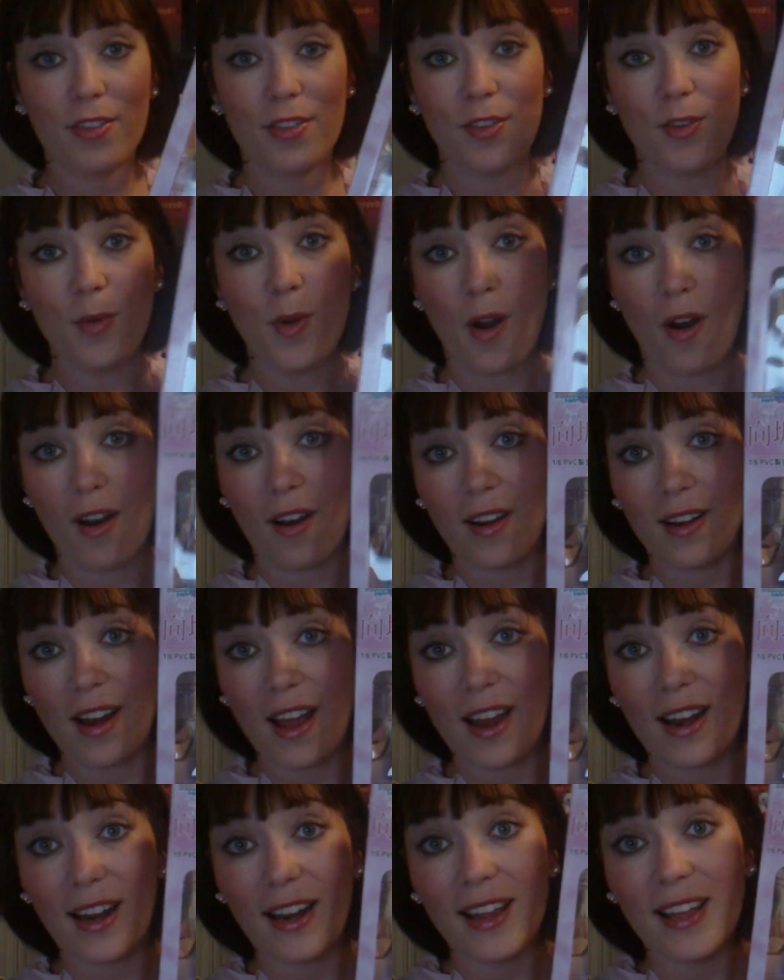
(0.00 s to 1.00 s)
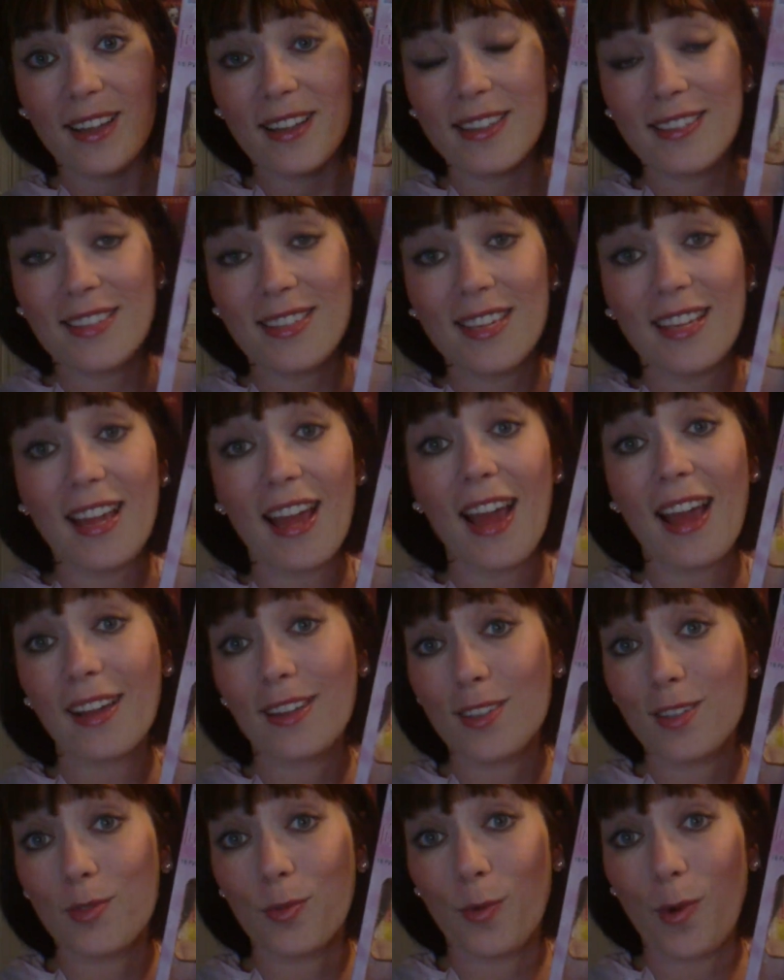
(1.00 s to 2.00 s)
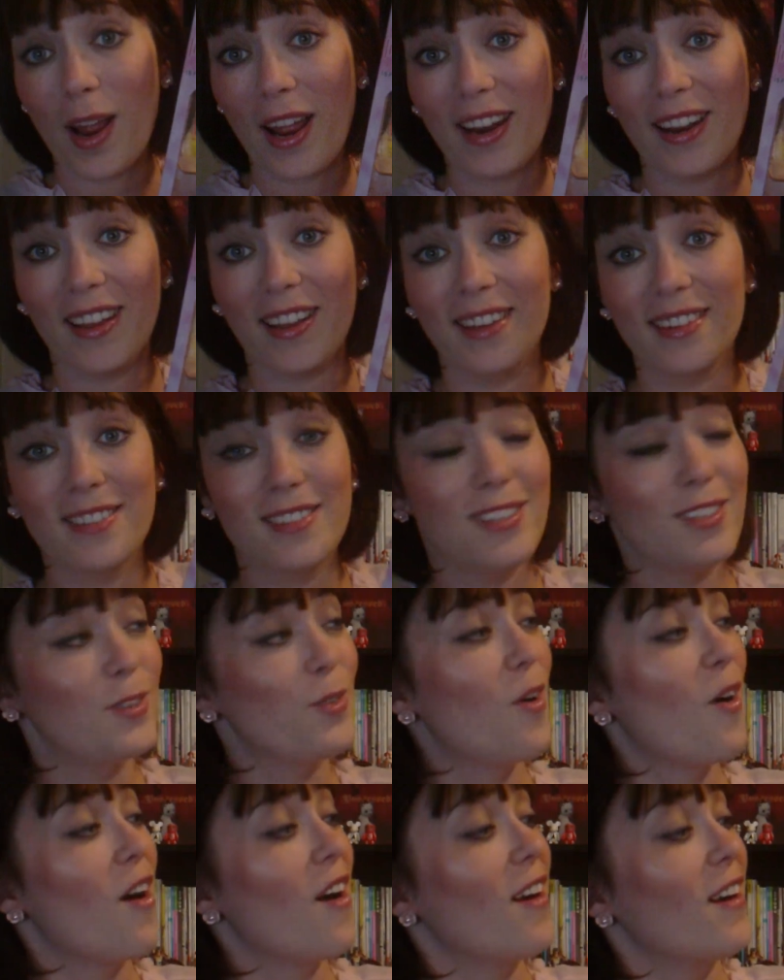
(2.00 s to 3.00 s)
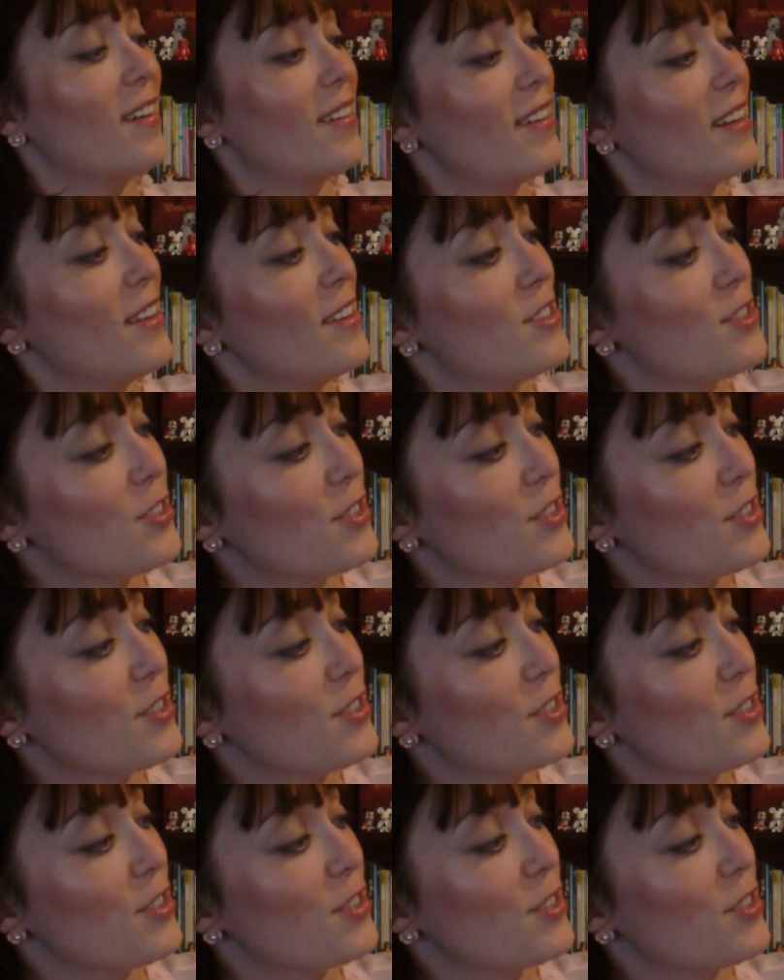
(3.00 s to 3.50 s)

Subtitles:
ToHeart, and it is the X-Rated ToHeart. As